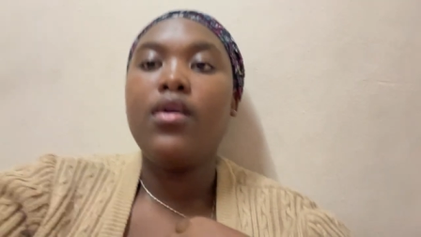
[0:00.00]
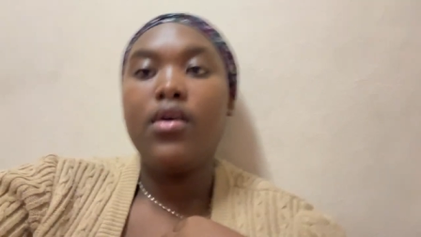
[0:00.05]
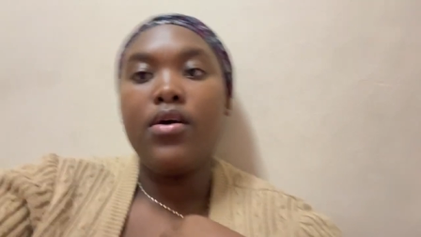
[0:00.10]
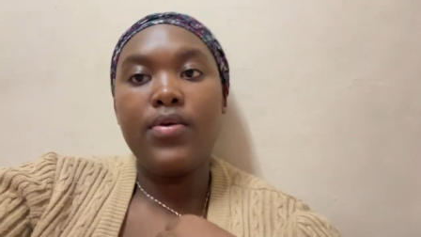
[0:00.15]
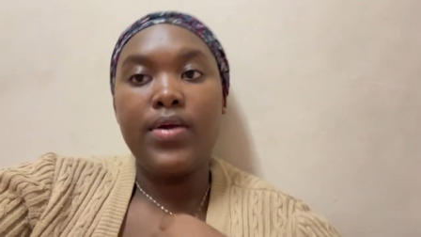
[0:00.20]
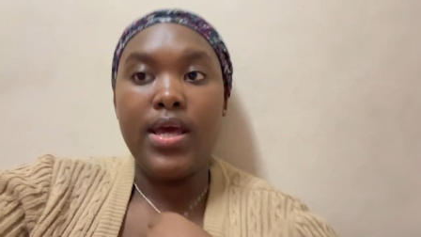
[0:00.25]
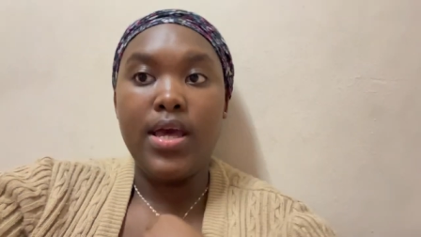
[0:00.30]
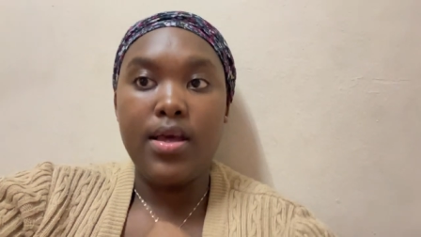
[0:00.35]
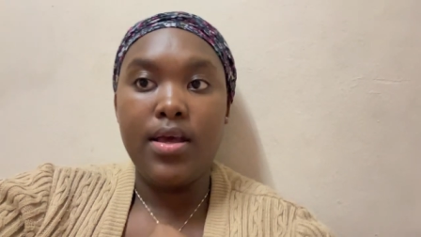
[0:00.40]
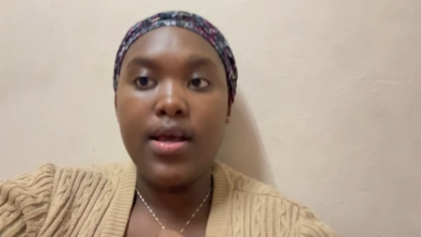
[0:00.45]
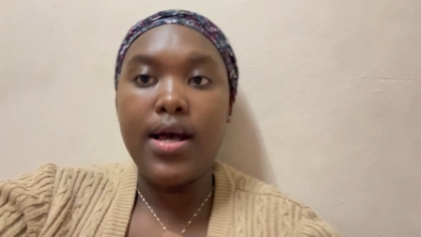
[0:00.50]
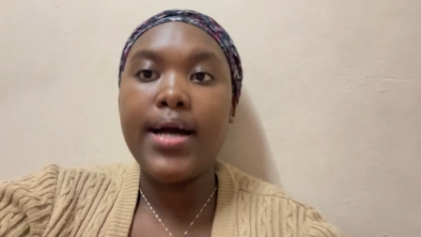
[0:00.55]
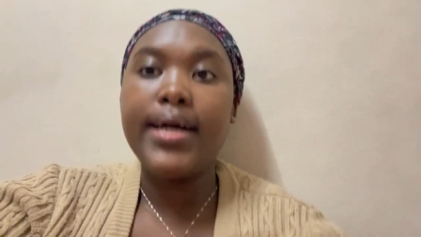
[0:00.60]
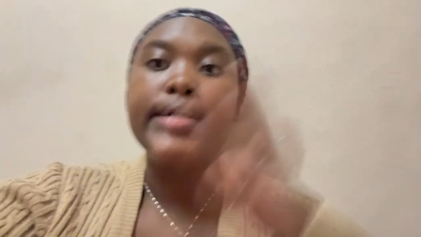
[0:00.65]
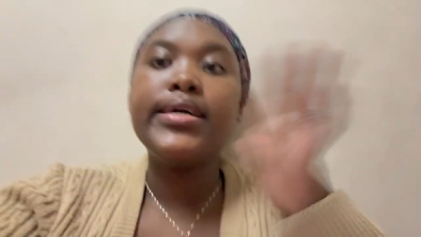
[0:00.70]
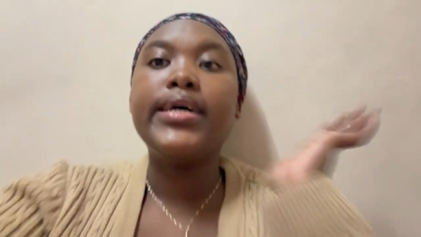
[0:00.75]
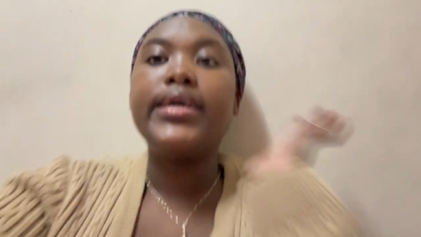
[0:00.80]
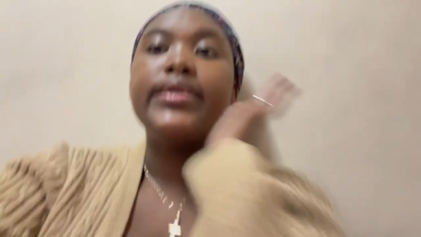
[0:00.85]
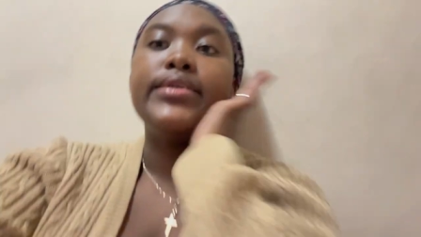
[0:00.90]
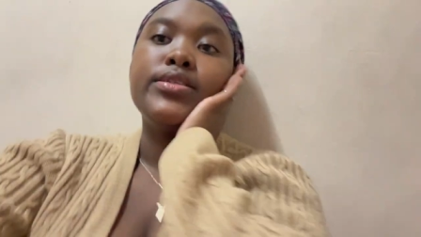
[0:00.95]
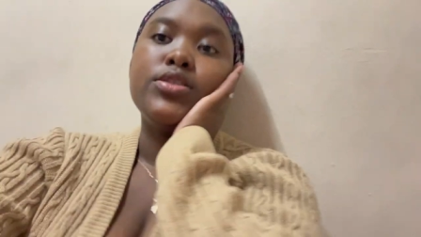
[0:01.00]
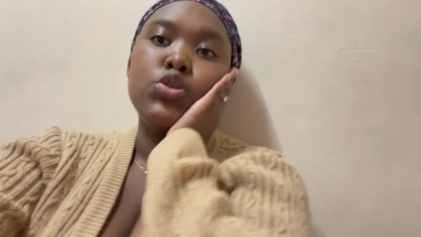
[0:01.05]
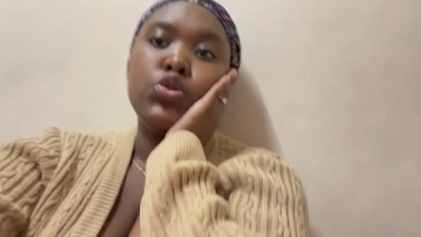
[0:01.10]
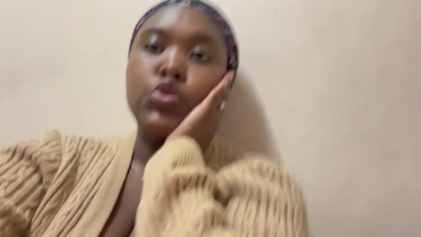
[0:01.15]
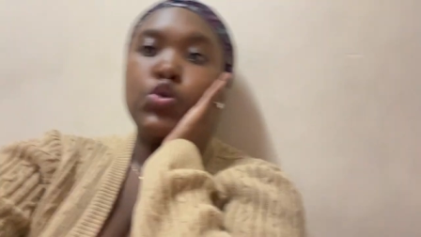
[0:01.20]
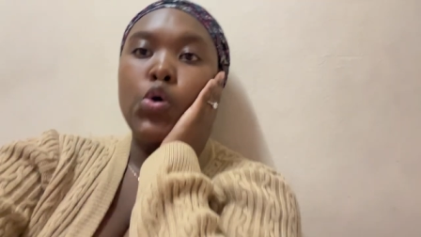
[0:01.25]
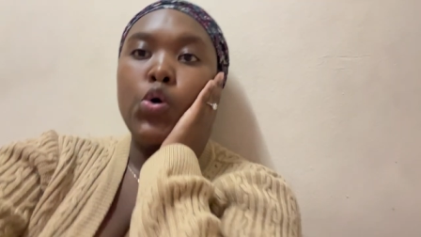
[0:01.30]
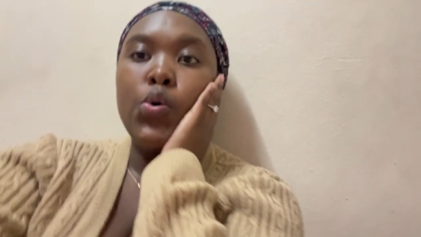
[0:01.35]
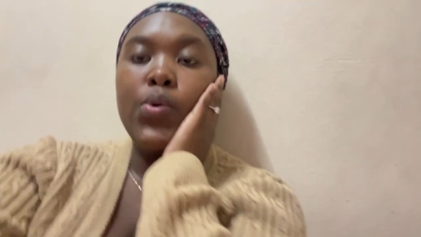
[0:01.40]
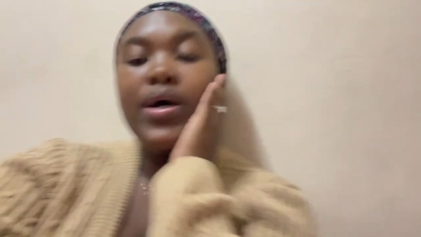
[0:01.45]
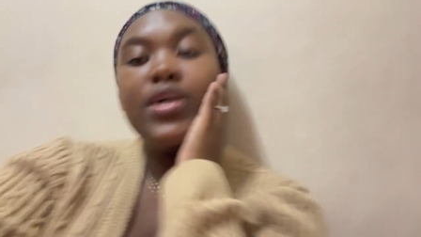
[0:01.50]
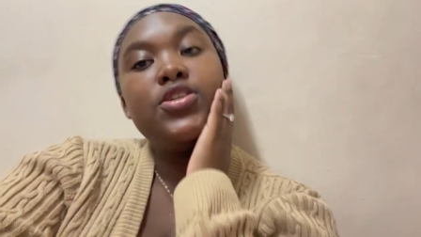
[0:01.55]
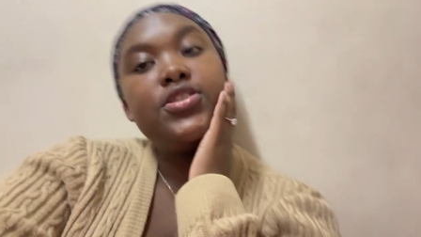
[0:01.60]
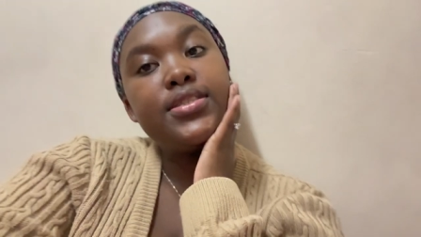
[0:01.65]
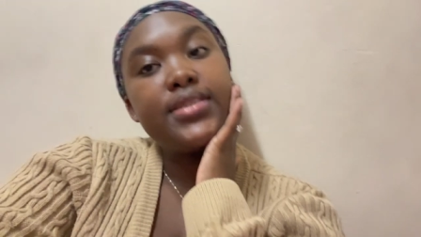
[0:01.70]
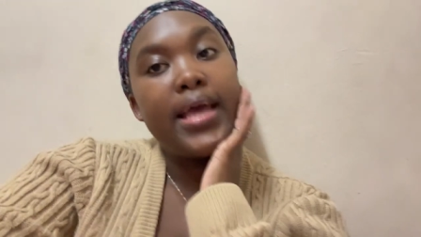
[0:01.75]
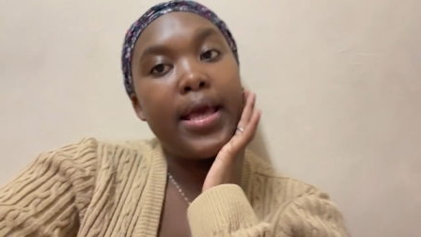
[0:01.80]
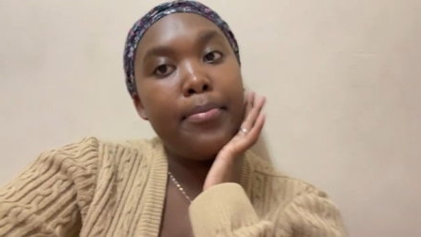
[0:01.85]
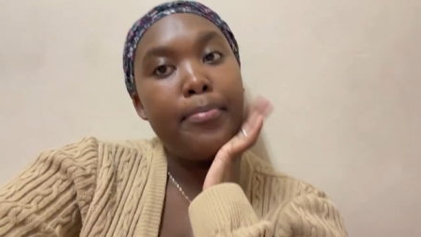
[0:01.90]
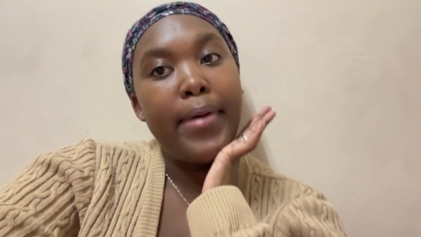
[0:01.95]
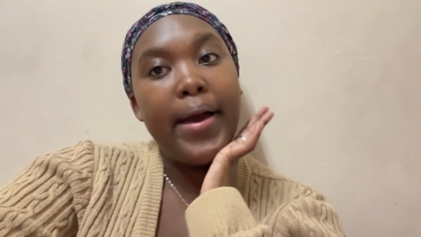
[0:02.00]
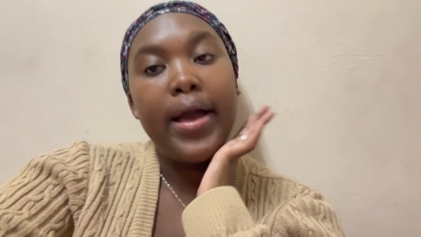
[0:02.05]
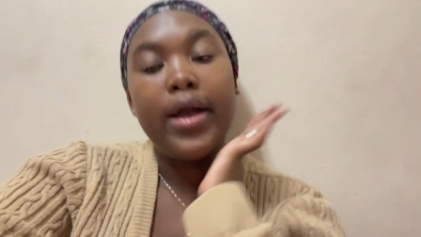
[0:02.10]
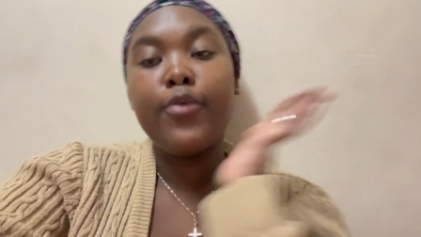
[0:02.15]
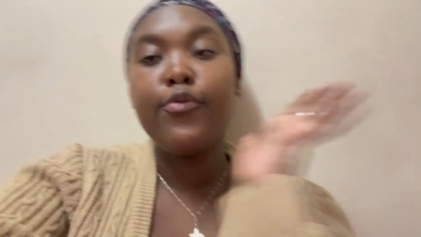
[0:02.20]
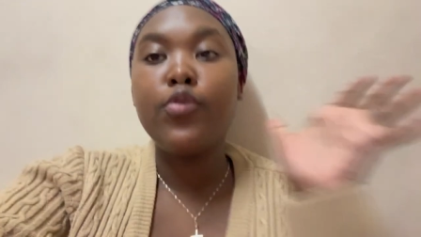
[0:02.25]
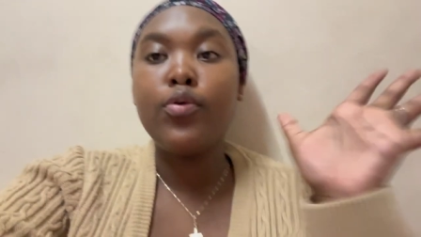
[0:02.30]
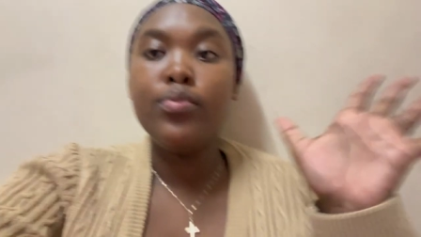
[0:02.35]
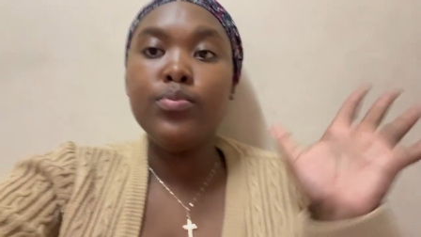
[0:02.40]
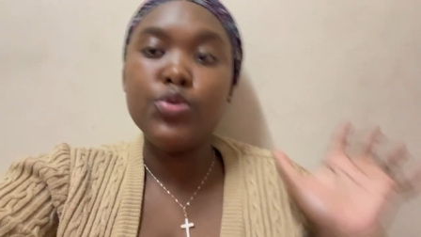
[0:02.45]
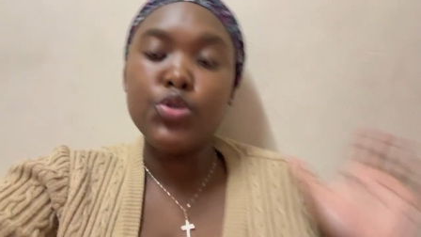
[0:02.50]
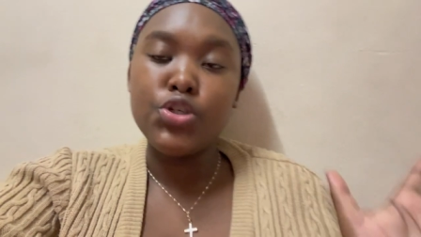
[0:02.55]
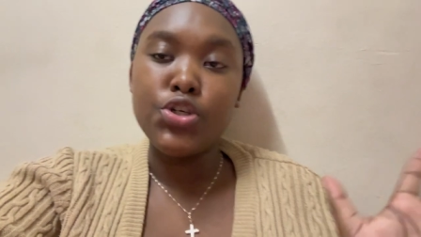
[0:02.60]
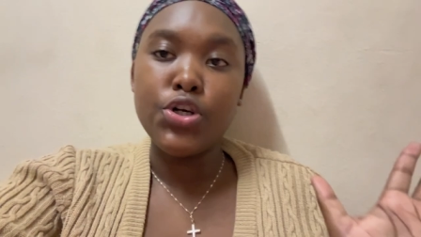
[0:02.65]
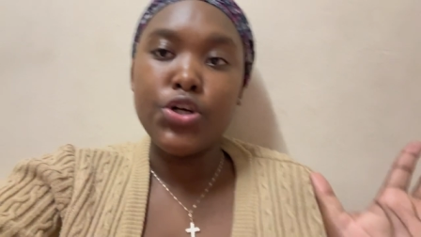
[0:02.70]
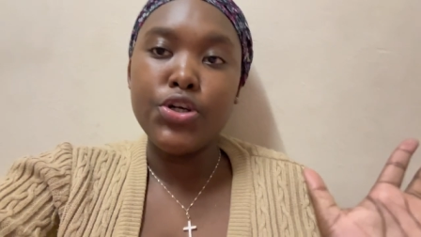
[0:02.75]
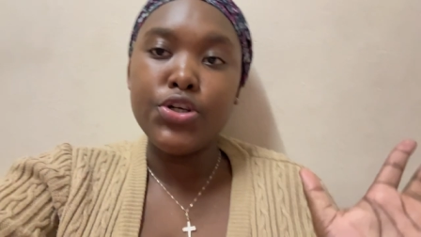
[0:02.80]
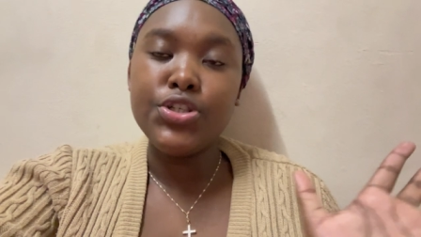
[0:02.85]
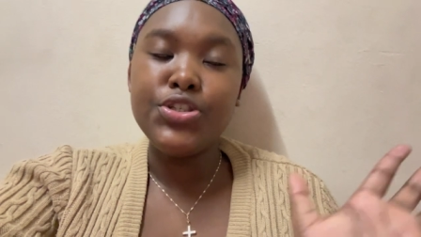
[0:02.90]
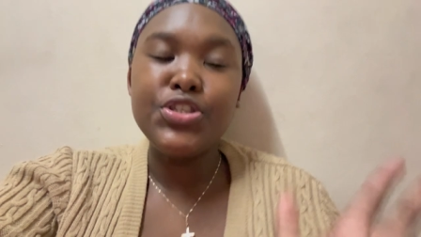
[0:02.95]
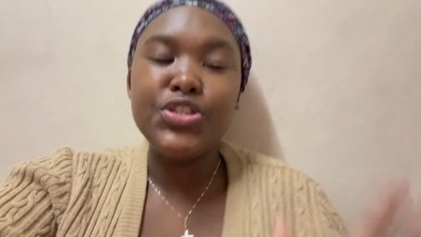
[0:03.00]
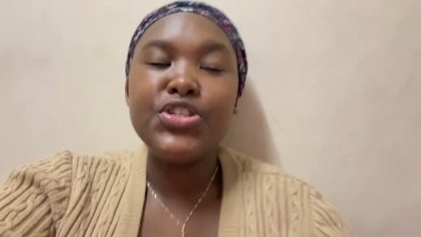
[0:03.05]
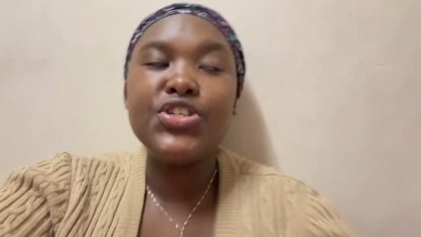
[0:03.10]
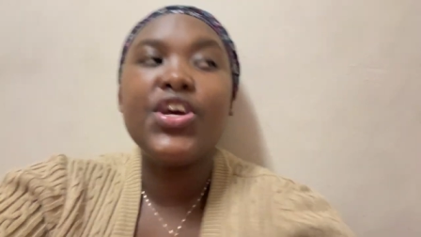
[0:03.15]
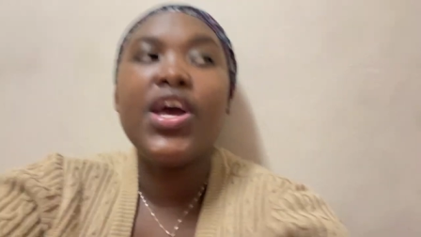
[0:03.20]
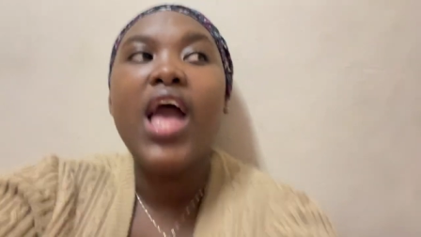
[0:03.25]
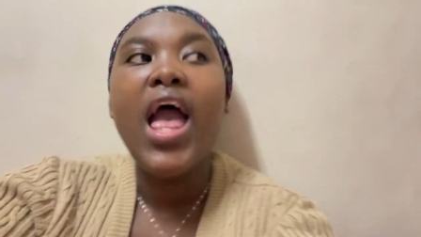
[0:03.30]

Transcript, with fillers: okay hi guys so i just came back from church